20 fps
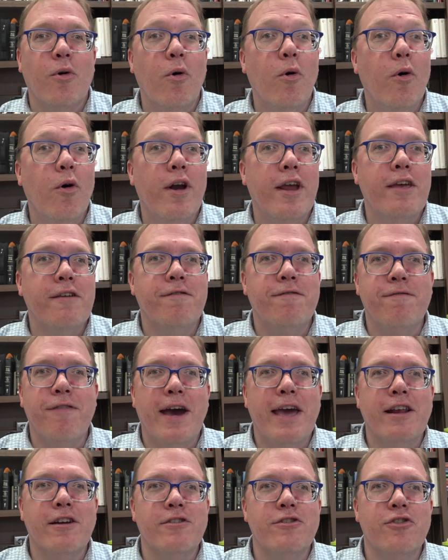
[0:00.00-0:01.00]
or a
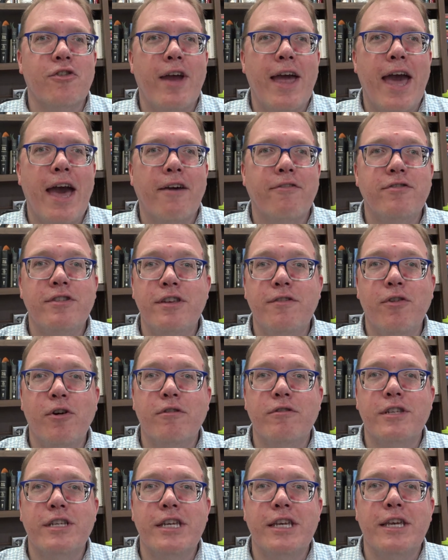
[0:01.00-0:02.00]
Final Draft
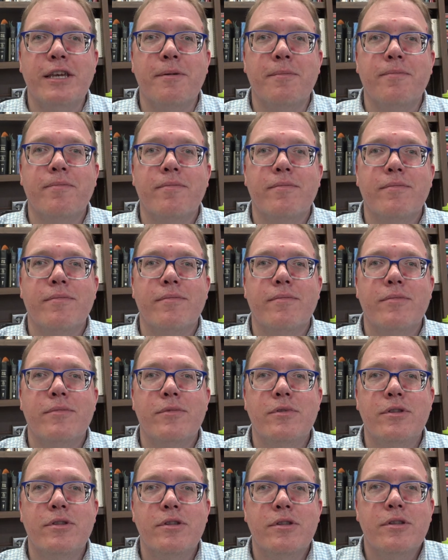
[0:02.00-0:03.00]
devotee?
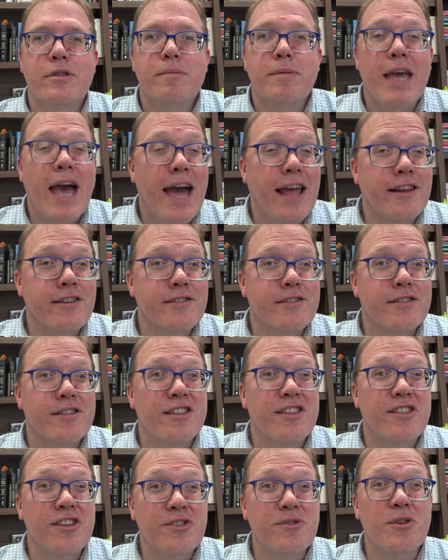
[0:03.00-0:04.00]
To be honest,
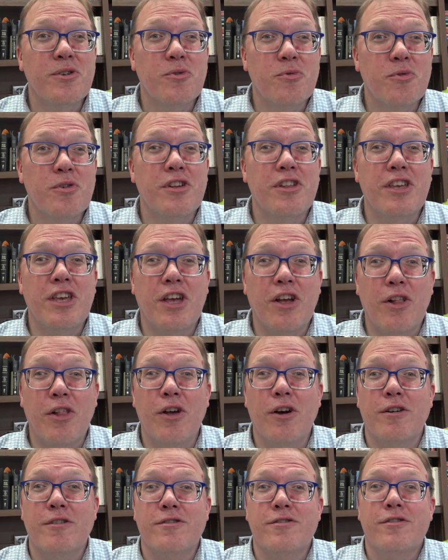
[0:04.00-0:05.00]
this was really
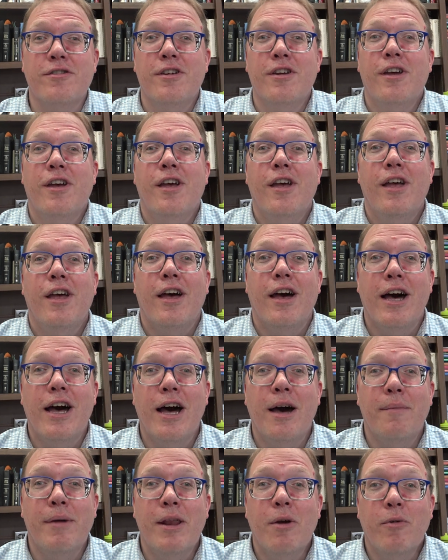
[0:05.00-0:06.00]
close.
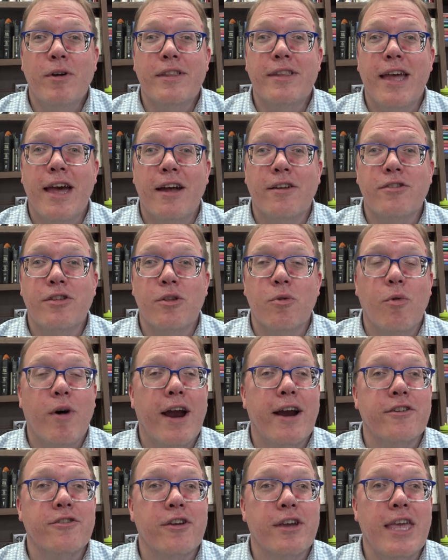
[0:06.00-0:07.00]
And it went down to the
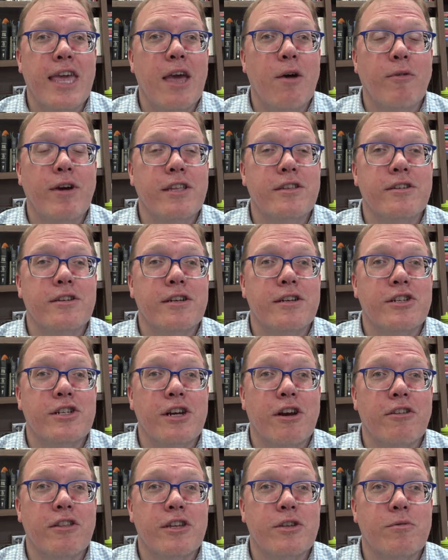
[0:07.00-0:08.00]
wire, so I can't wait to
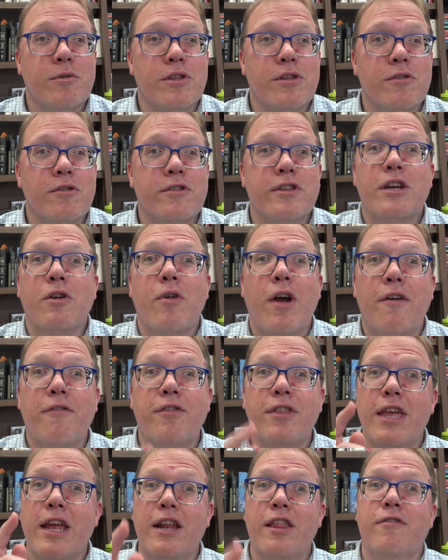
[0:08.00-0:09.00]
share this with you. And stick around
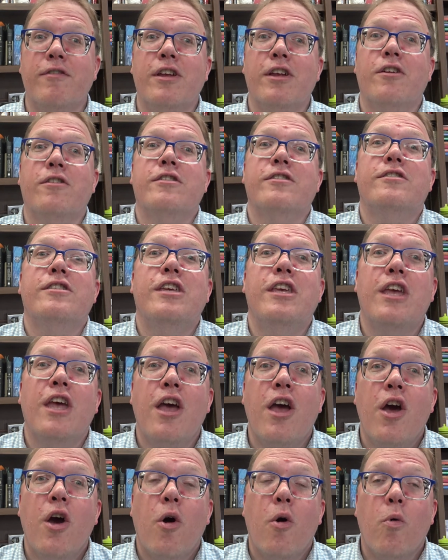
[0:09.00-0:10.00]
for the end of the video to see
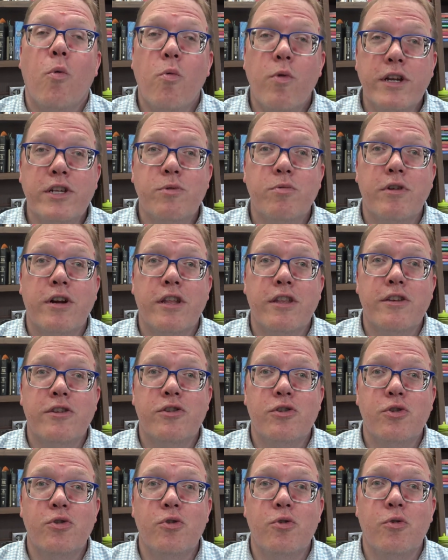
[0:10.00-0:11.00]
which one of
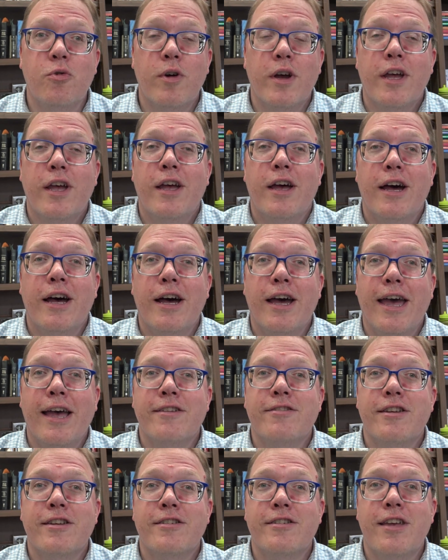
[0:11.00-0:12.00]
these two,
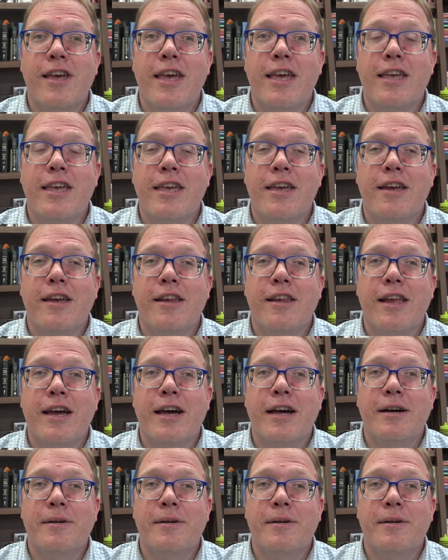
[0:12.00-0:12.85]
as they say in